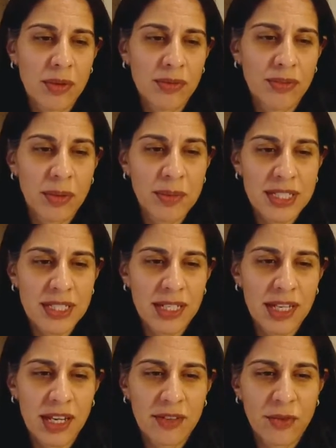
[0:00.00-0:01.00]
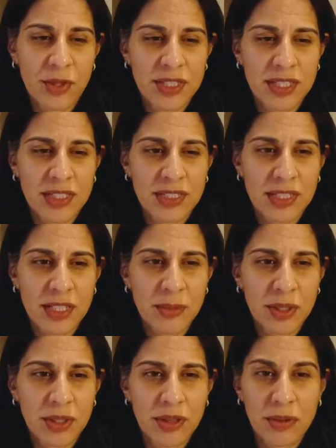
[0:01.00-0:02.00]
from a CDK4-6 inhibitor?